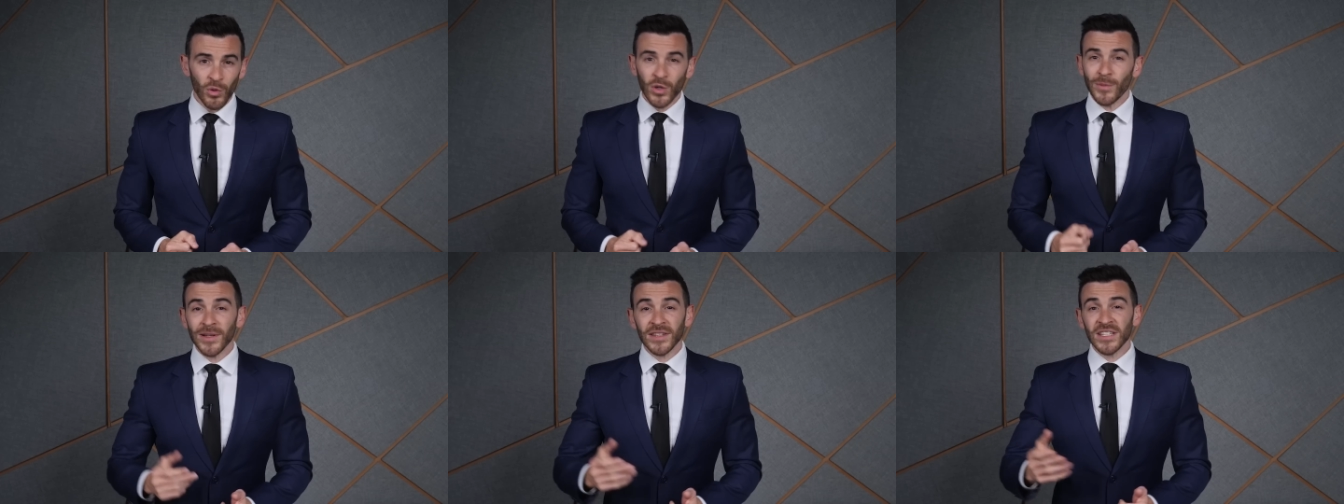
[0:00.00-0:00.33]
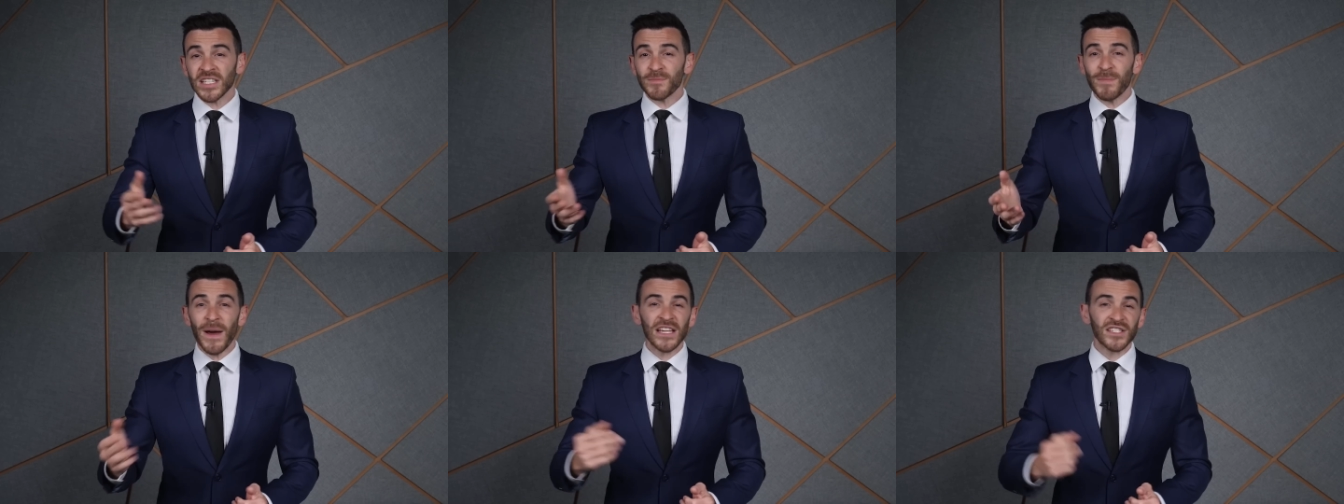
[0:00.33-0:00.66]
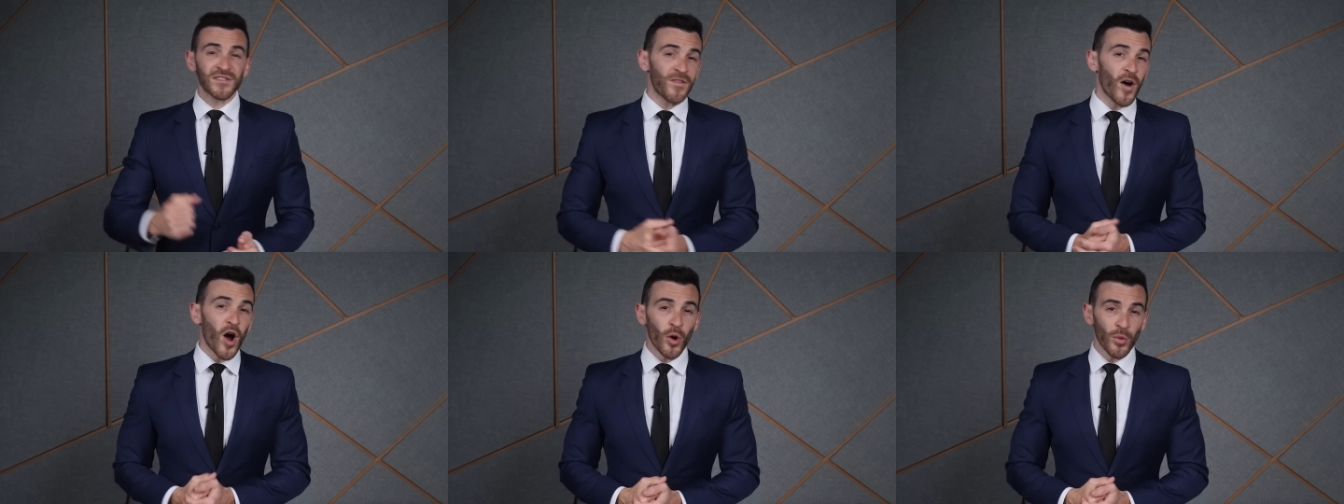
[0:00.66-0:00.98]
What about this
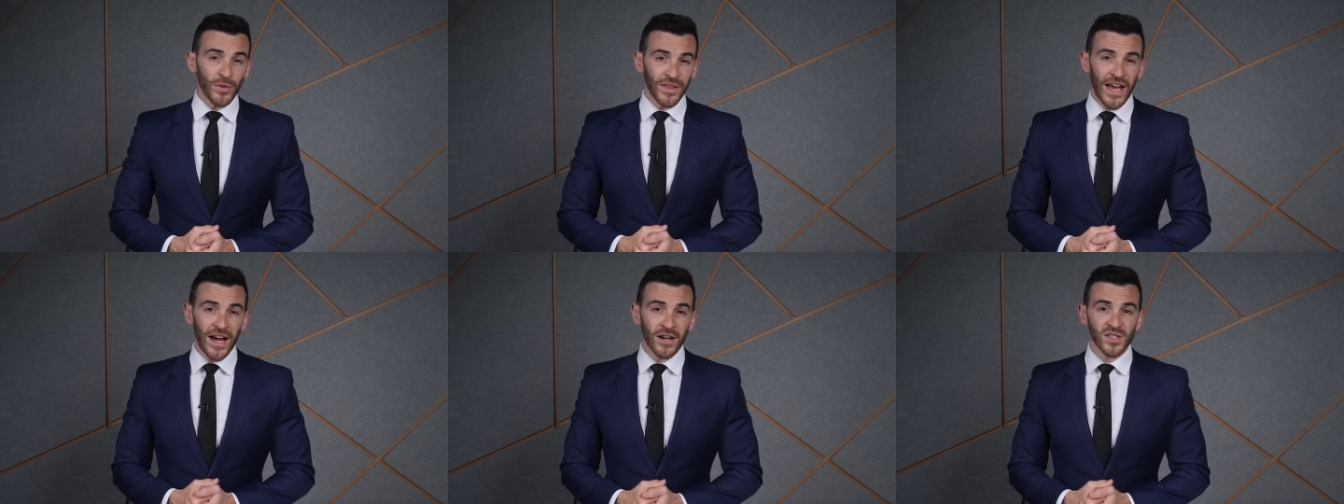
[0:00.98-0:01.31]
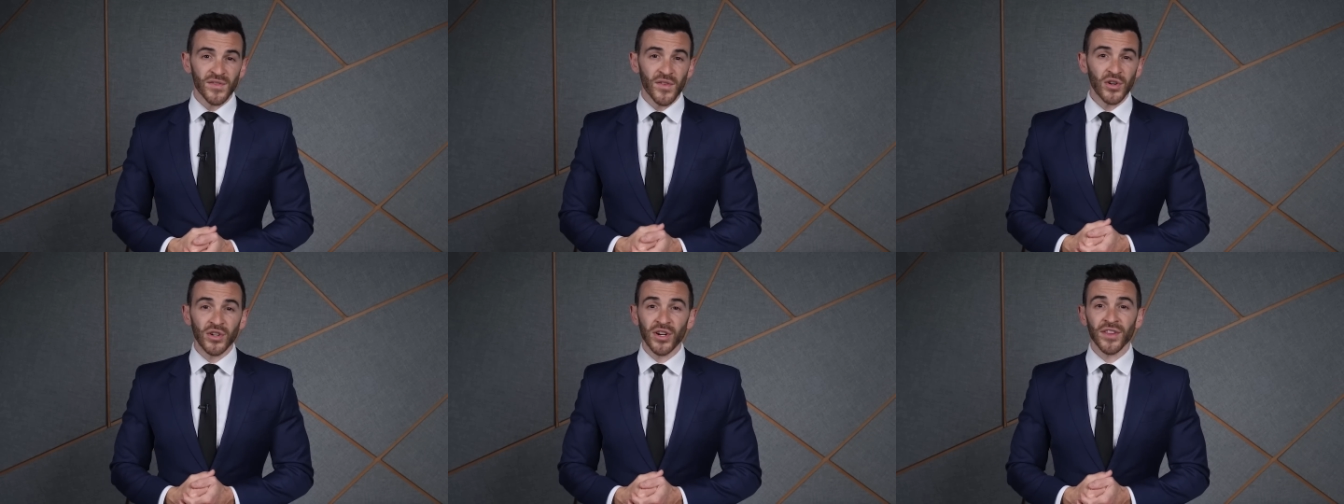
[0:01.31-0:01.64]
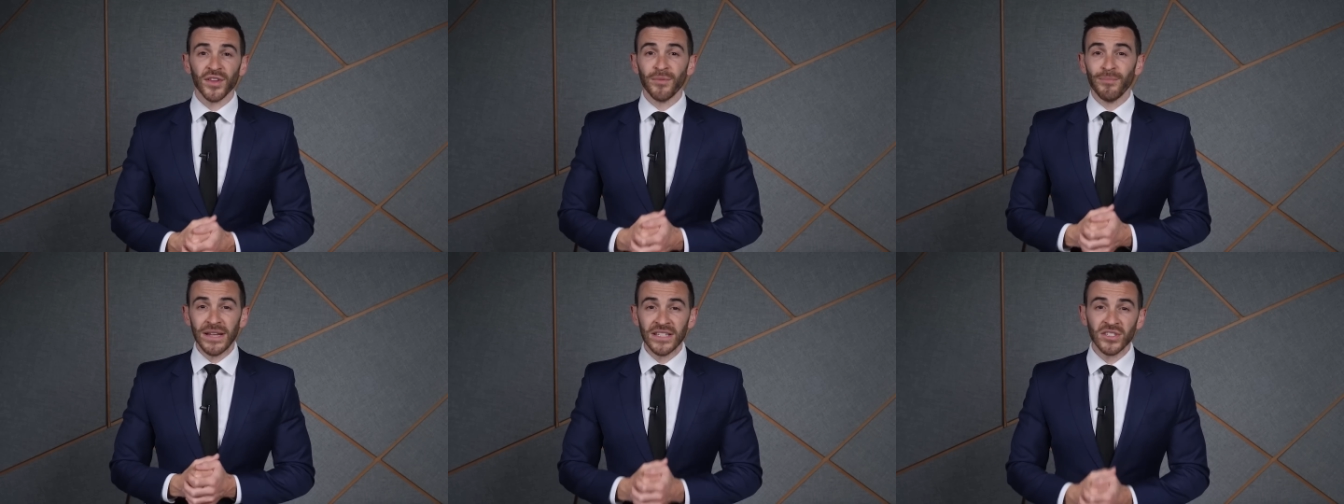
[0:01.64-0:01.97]
past fall when the House voted
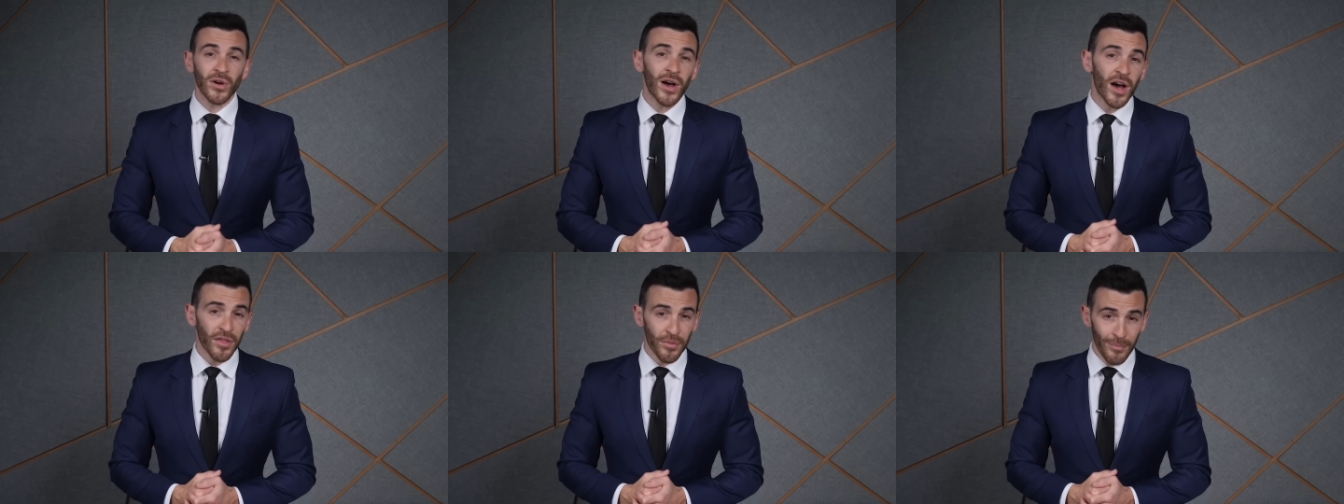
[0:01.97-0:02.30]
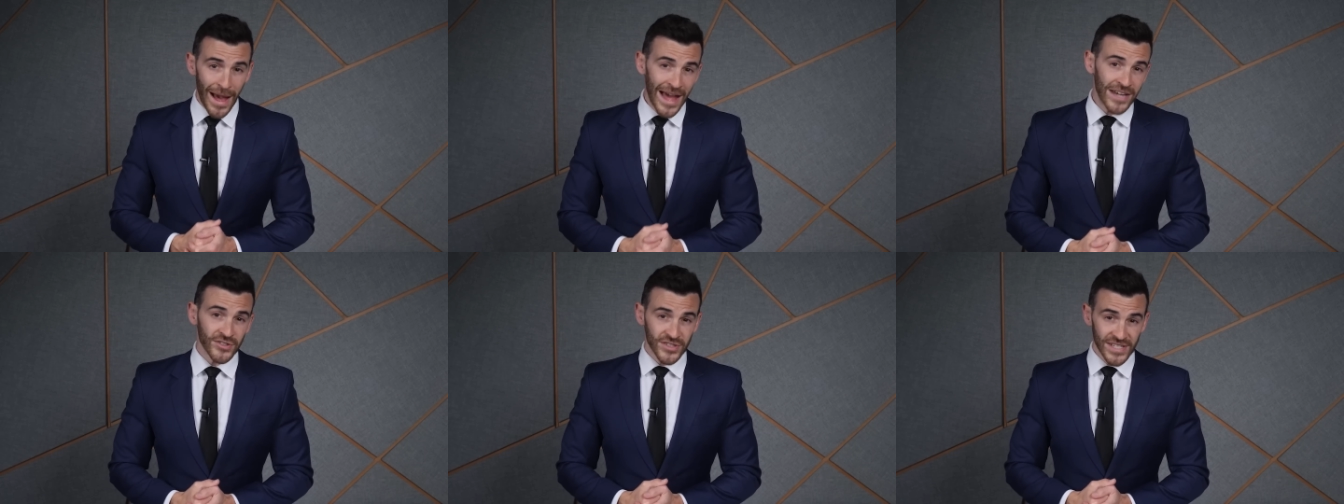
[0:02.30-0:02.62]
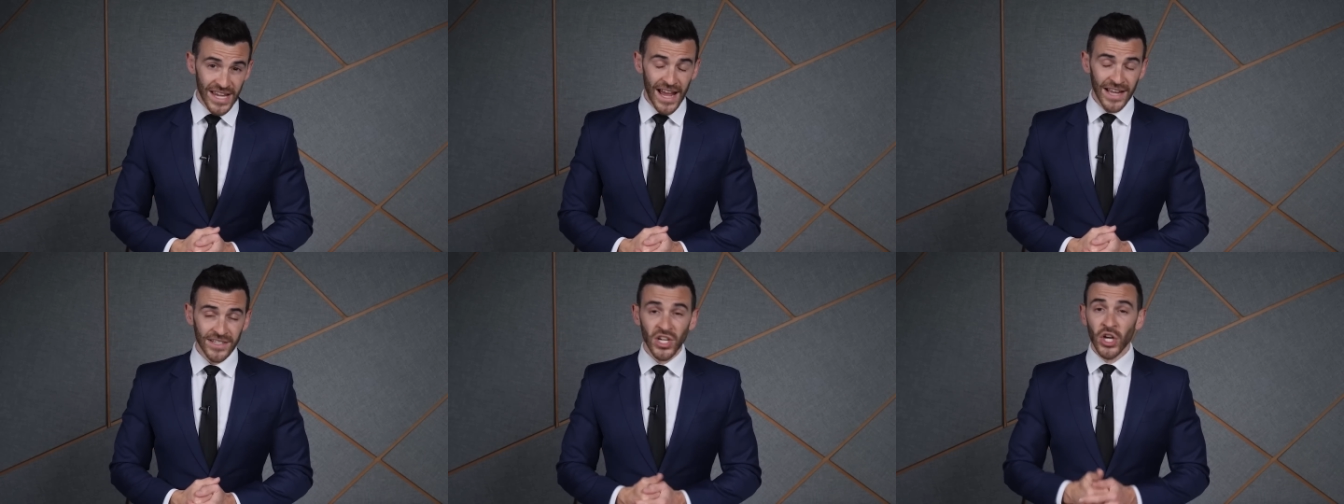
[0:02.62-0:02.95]
on the Mental Health Matters
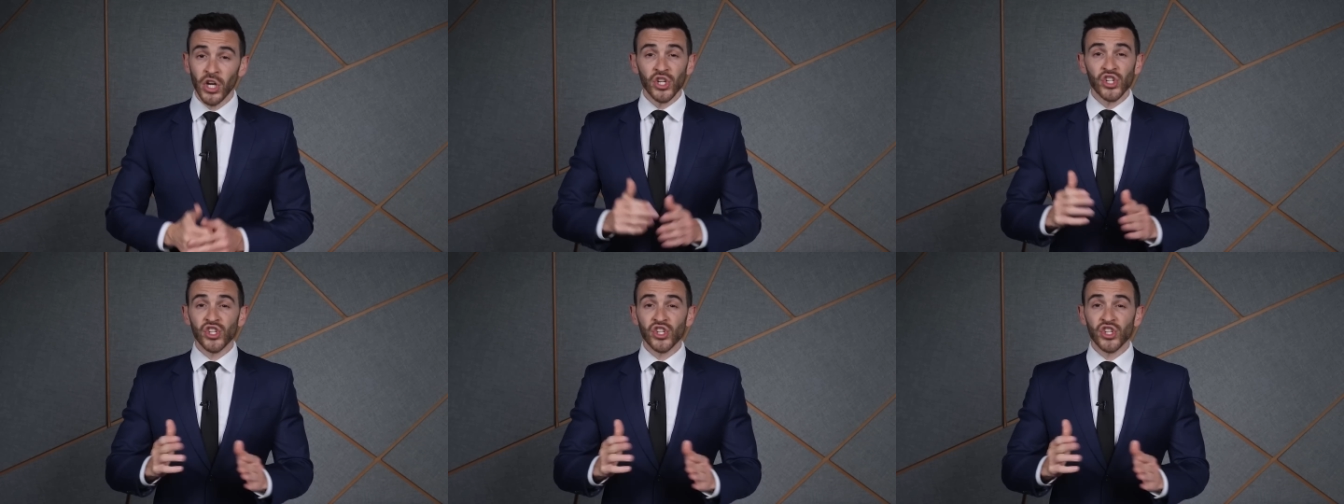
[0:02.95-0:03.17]
Act?